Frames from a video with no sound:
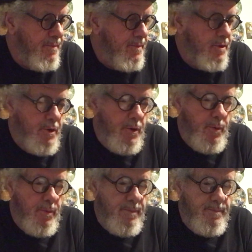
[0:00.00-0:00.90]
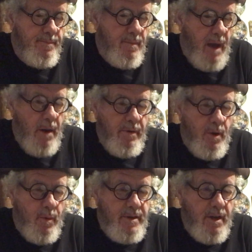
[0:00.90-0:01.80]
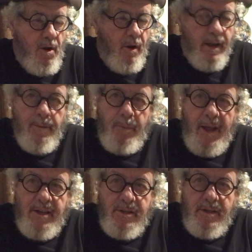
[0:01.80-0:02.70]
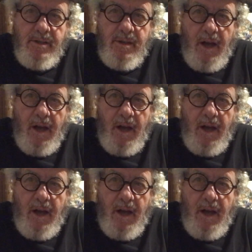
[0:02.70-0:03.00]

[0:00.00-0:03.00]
too, I don't know what you call it, complacent.